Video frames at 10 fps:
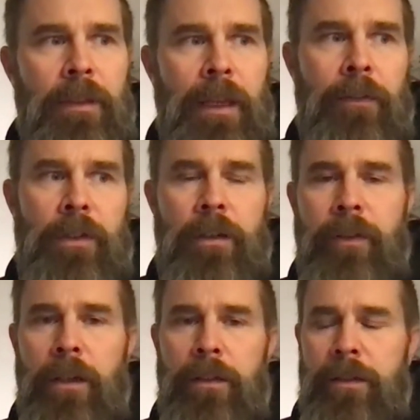gave us an
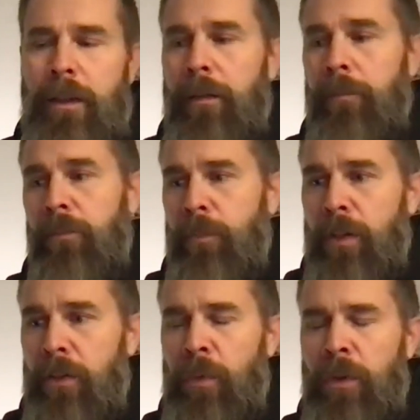advantage. And
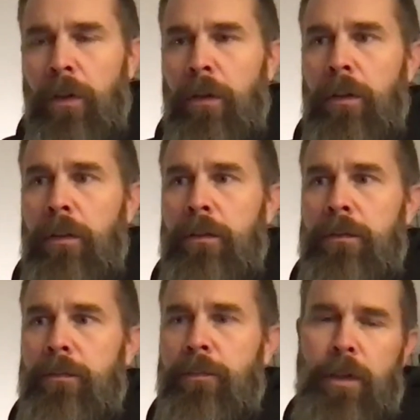because we're
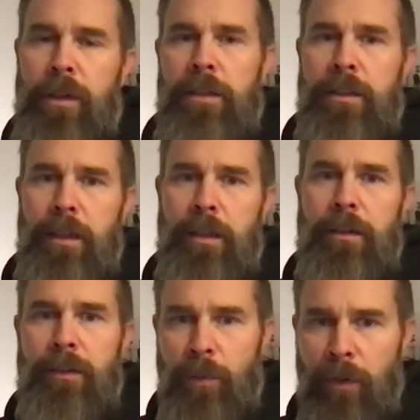all product
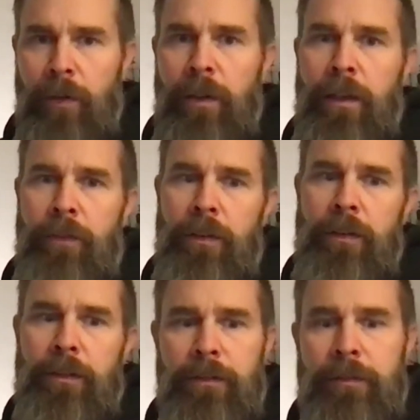designers, we all have
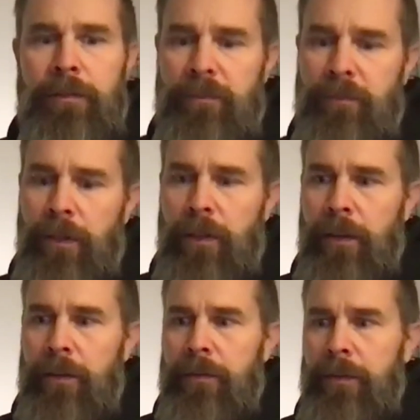a
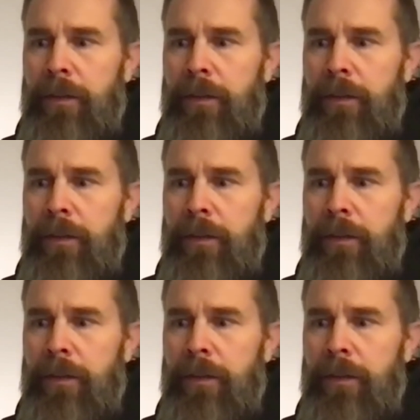fairly